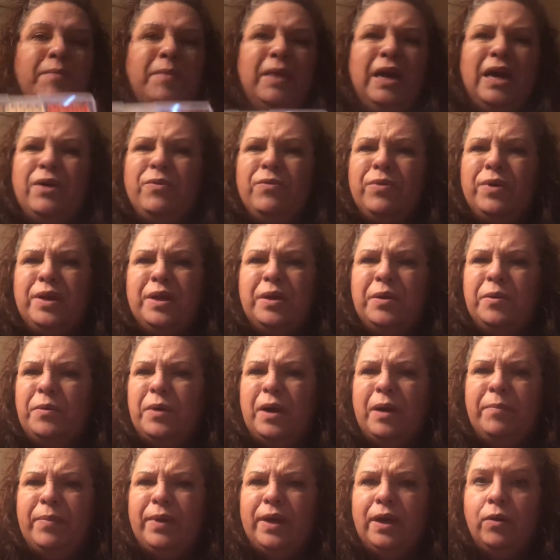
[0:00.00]
I'm not really
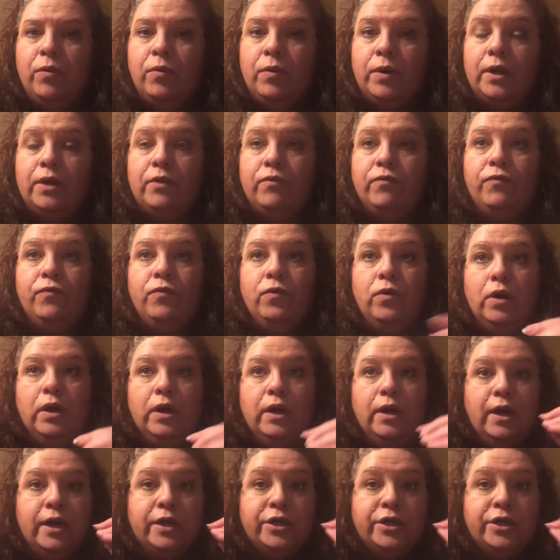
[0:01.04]
a big one for